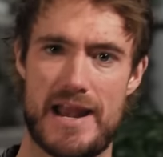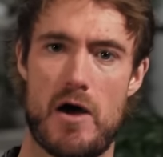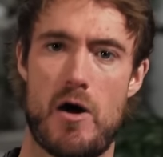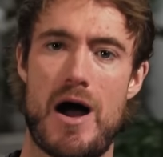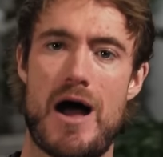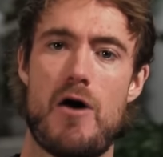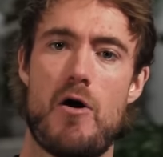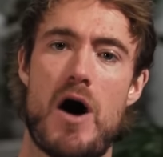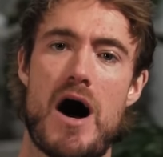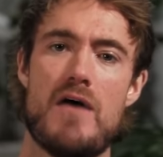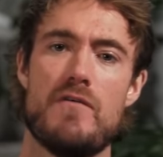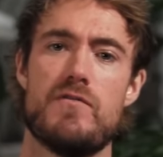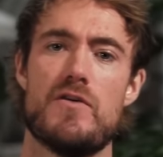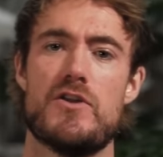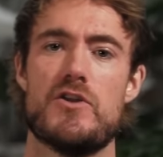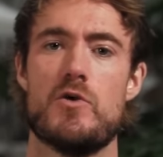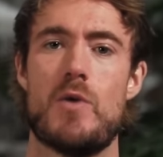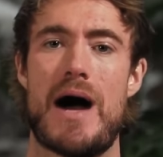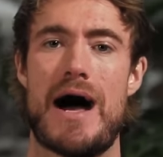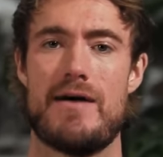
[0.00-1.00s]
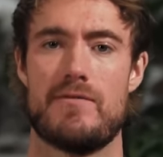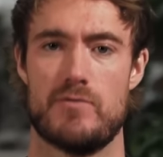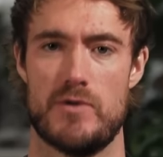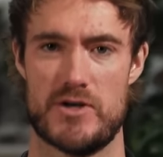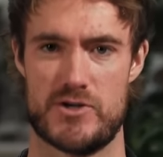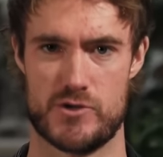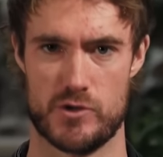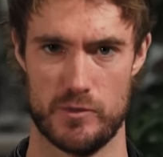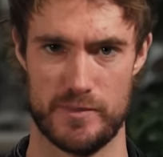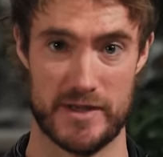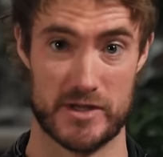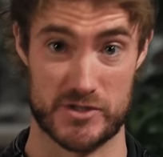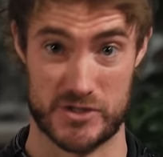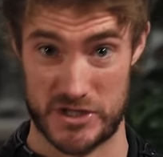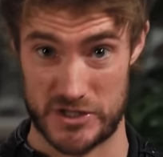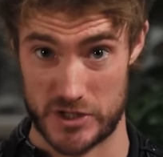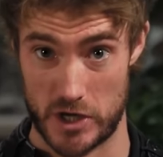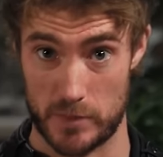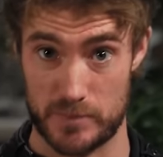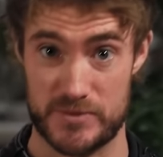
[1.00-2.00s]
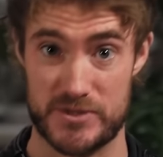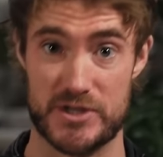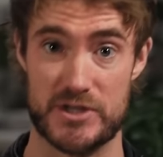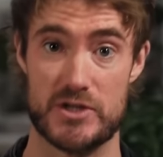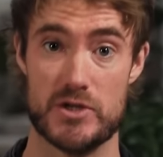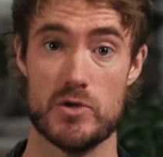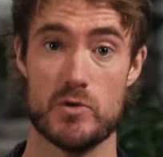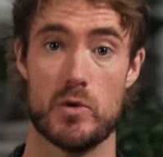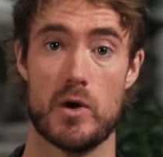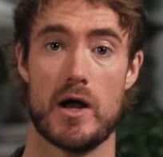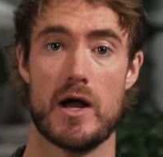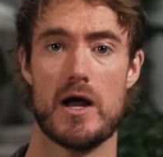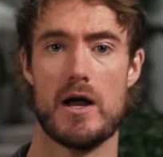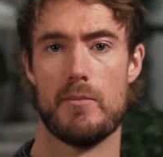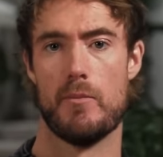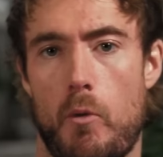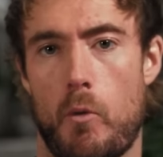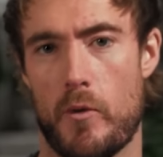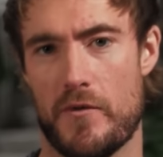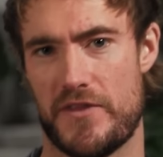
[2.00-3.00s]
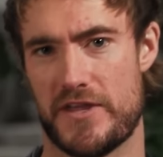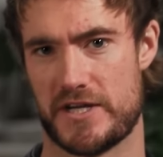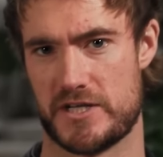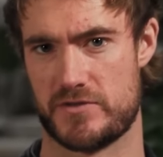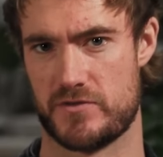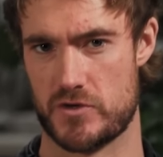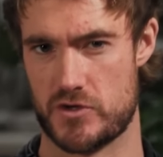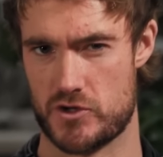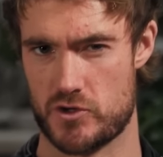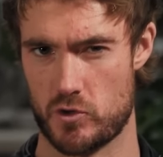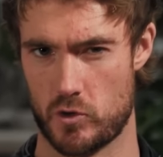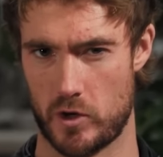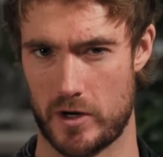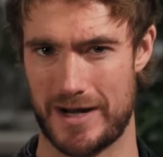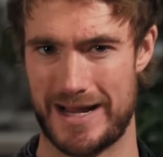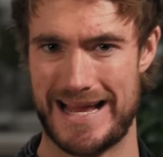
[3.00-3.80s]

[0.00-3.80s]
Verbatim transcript: Now, how often you have ritual meals is up to you, but one thing's for sure